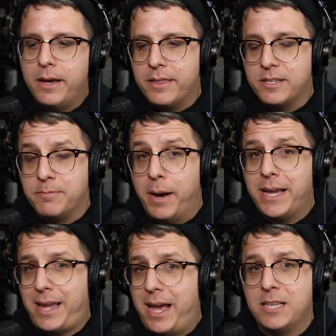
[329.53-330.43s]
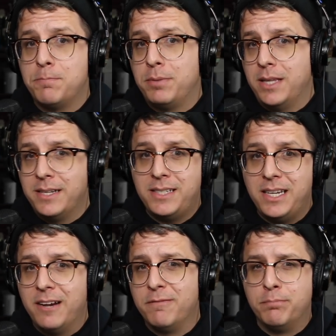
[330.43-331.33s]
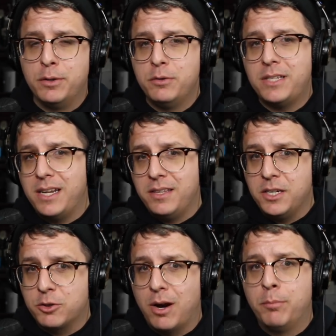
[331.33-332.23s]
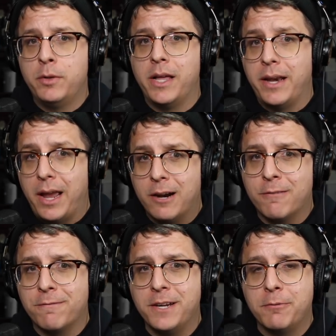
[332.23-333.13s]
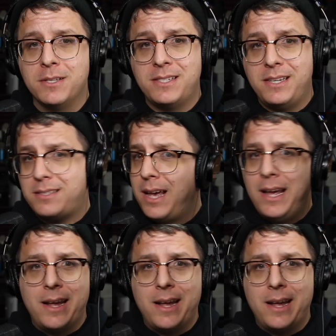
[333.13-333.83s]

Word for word: This mic has plenty of boost in the treble and air frequencies,